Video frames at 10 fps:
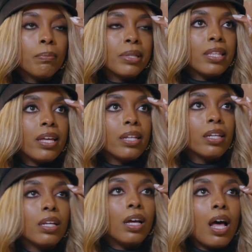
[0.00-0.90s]
but
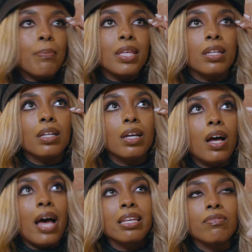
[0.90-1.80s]
then, I mean,
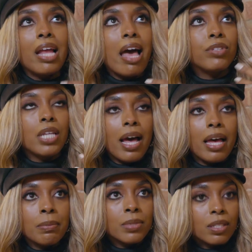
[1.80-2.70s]
I didn't even have
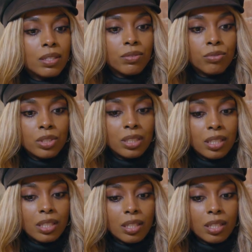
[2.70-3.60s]
time to
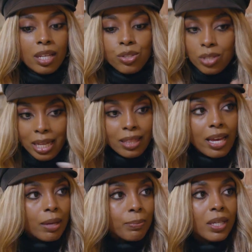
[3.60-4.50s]
really entertain
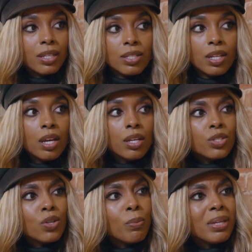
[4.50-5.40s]
that because
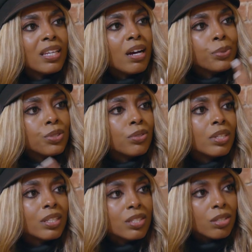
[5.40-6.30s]
so many
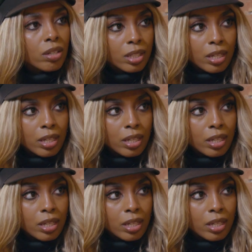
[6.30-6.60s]
opportunities started